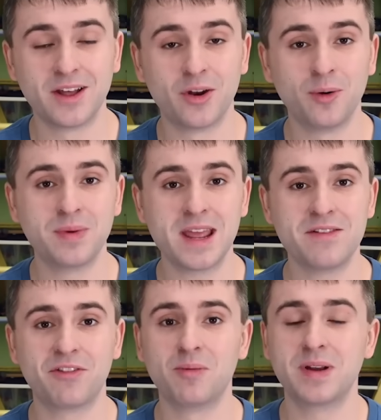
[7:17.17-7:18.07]
an
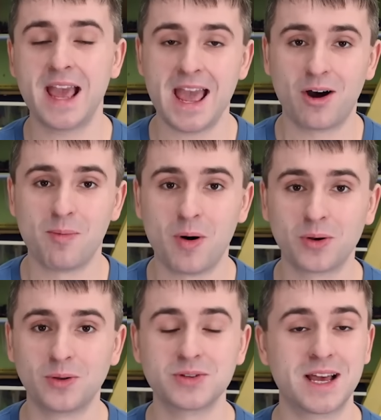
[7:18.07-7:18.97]
update from KR
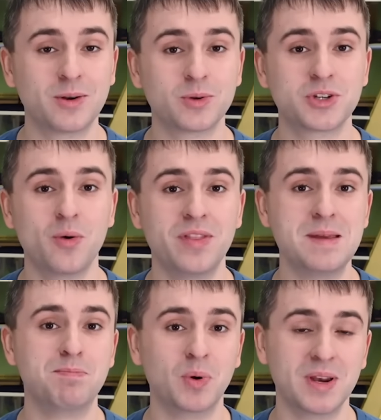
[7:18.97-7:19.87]
Models and also
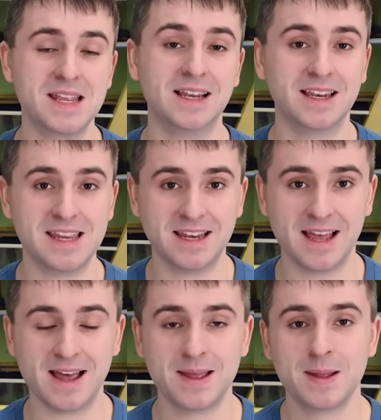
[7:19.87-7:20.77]
the Bullied
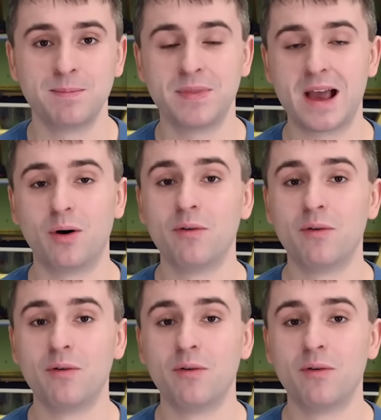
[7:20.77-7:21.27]
Leader. Now,